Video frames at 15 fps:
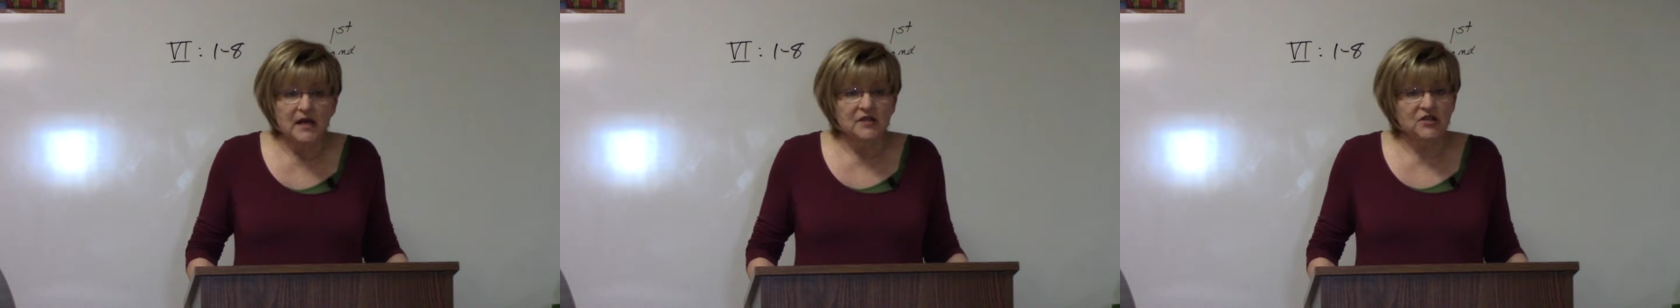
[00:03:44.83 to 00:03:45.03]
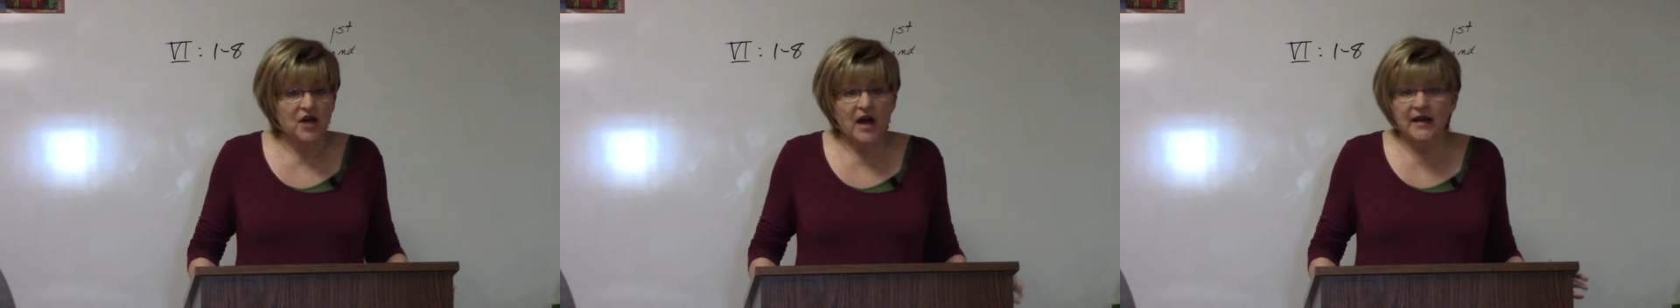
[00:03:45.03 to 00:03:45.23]

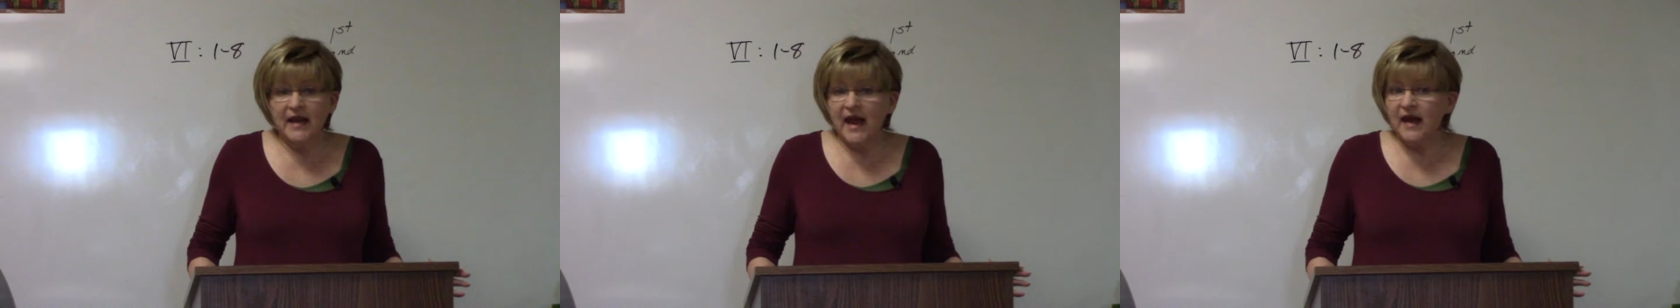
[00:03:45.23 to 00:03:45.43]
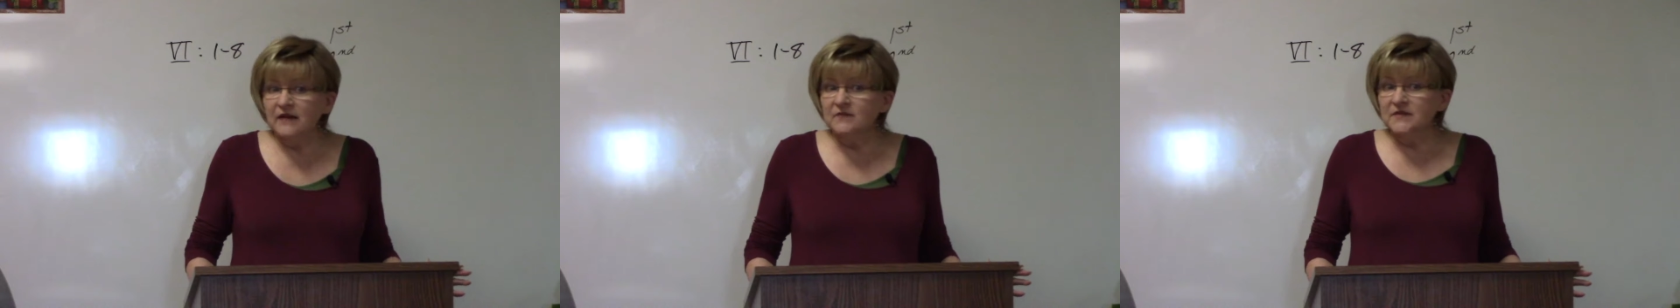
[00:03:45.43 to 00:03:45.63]
John
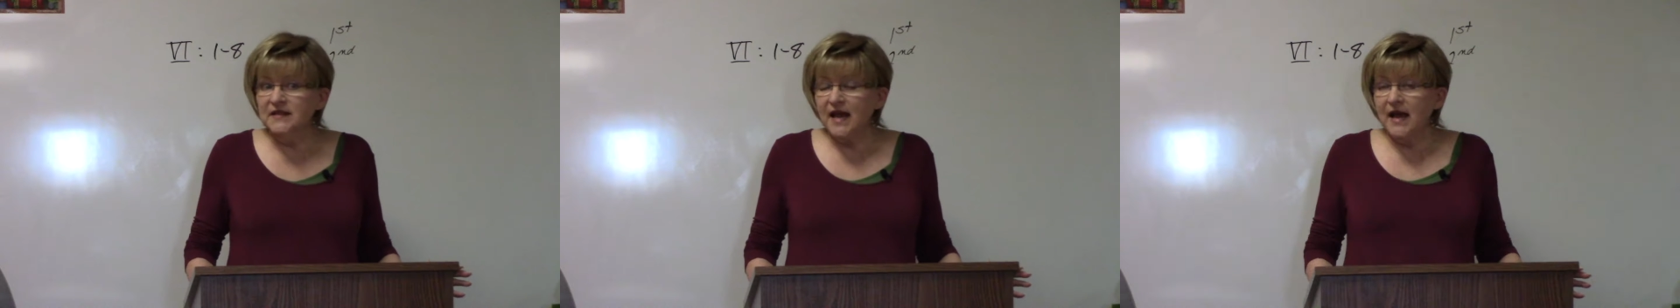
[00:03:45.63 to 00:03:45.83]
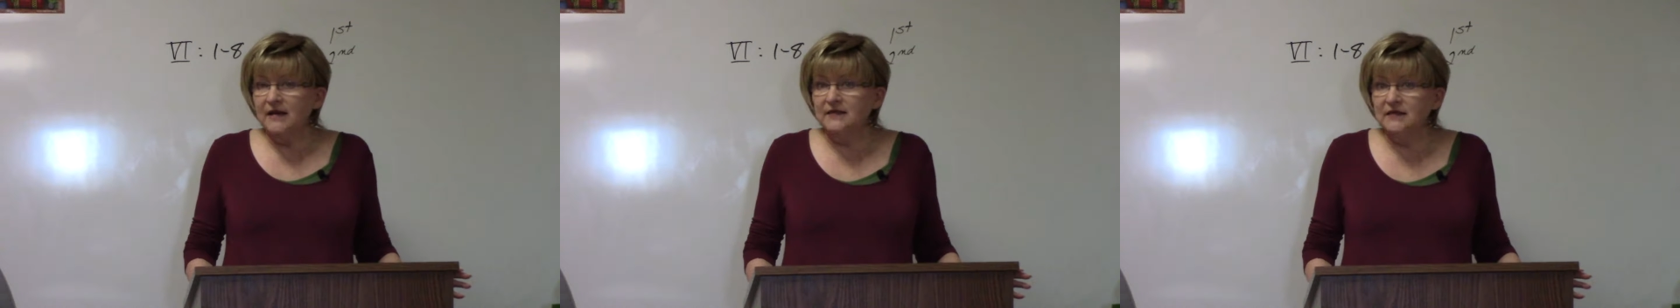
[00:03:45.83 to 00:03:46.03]
Adams
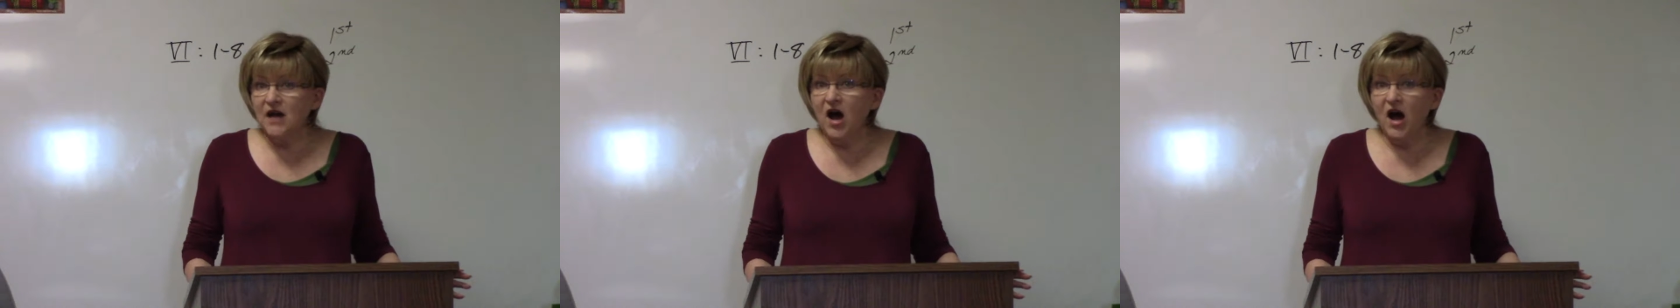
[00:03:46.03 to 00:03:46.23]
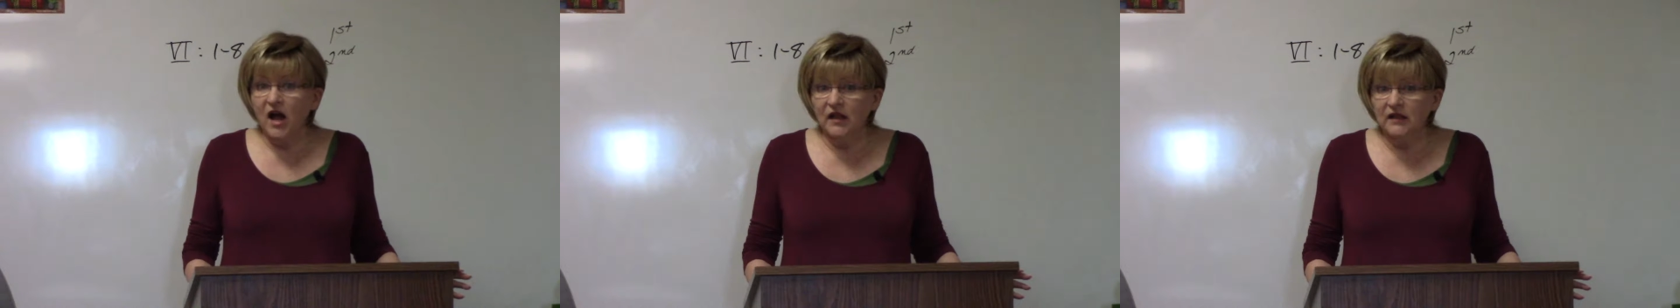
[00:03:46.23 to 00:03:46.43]
asked
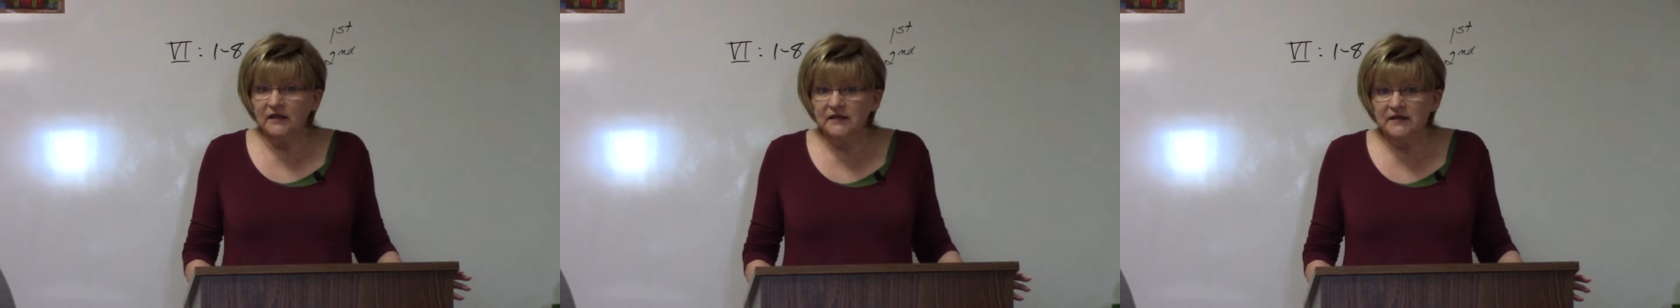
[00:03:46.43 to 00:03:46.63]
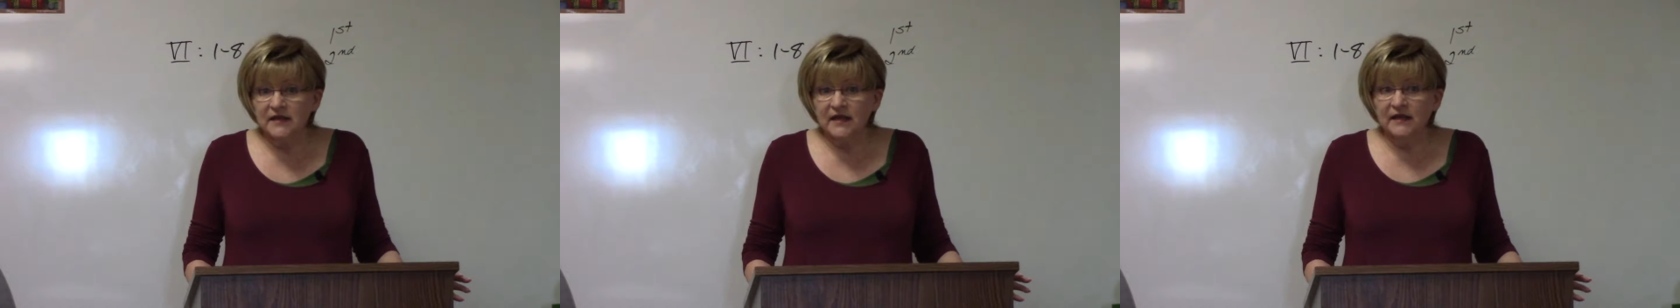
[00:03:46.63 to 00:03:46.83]

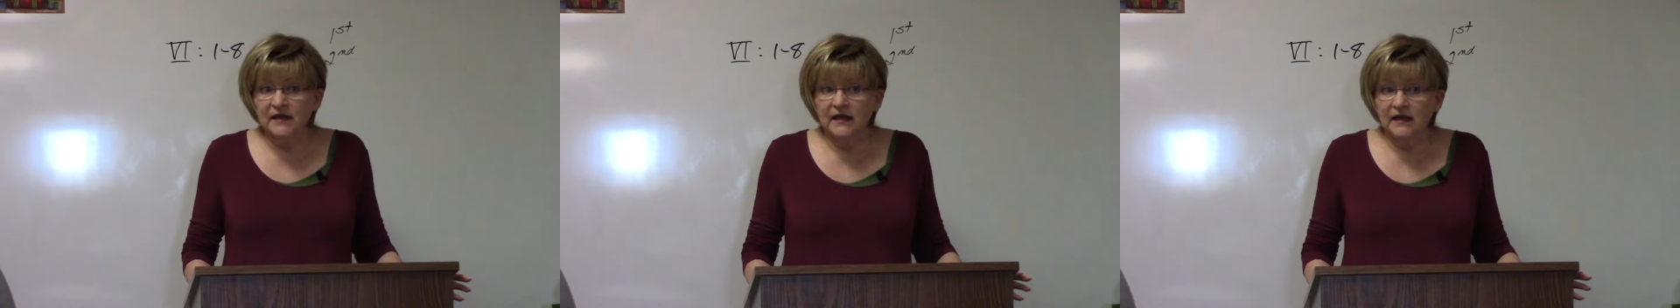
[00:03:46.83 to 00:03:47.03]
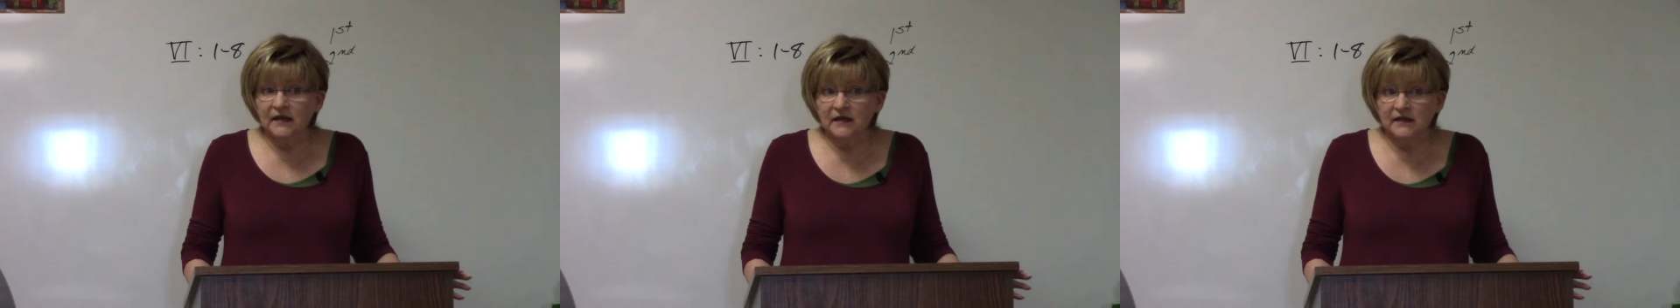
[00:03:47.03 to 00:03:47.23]
Holland and
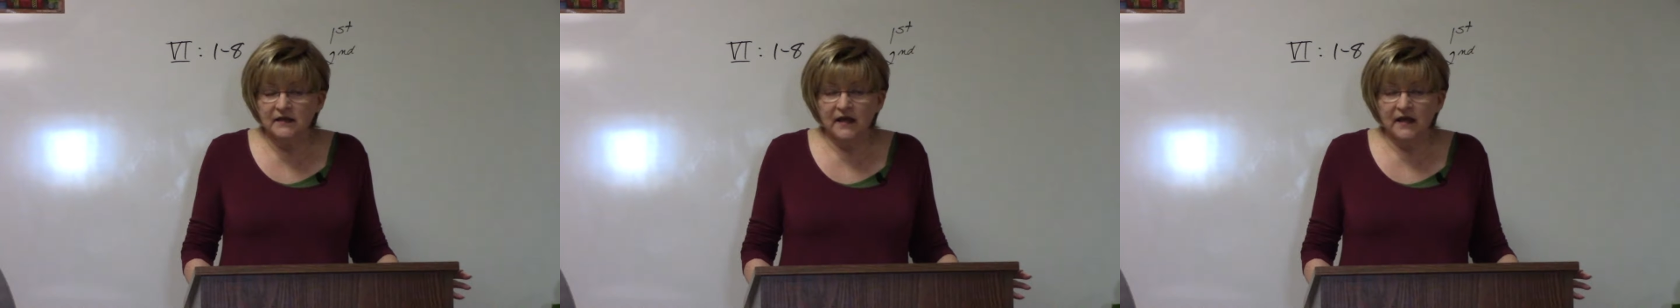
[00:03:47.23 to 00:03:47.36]
England,